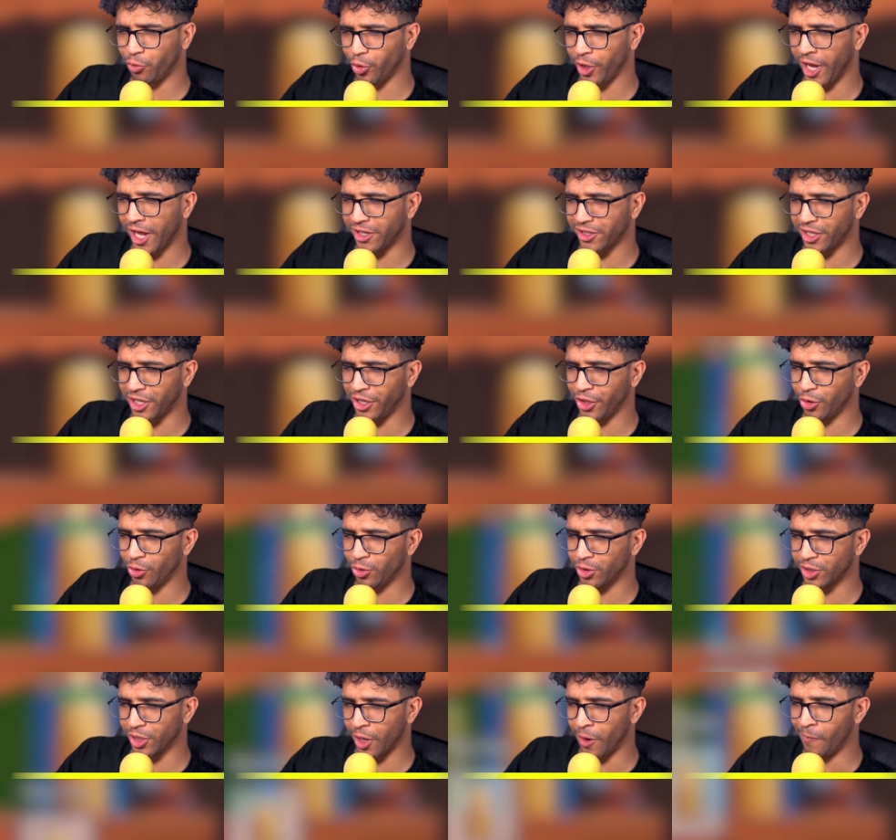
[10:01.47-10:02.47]
we actually
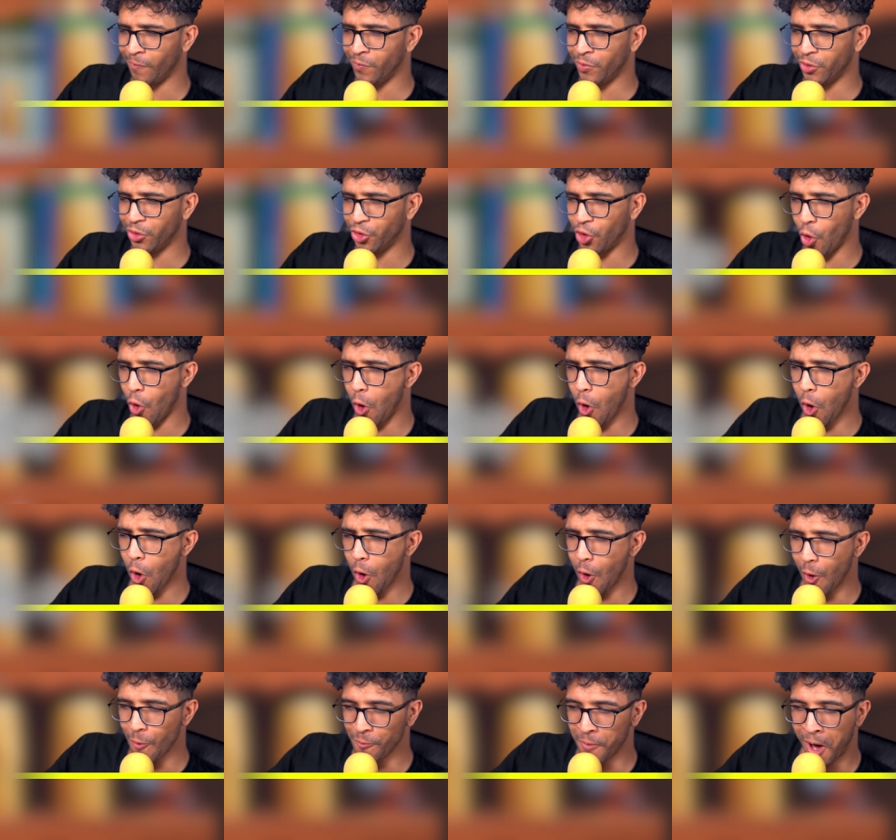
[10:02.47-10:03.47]
use uh,
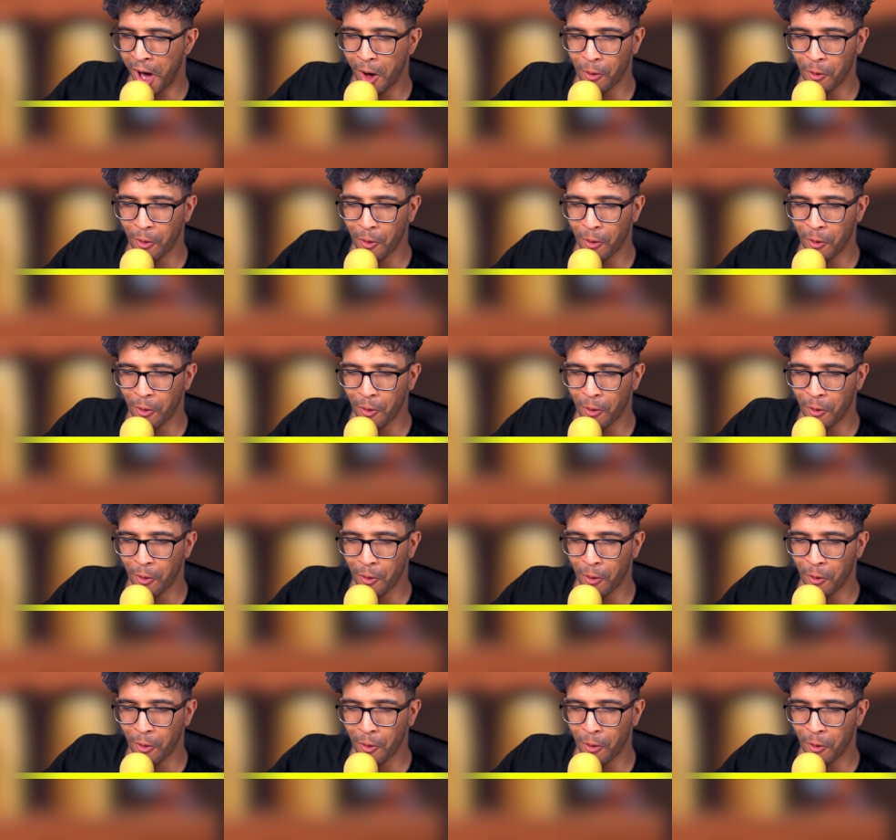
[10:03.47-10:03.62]
two more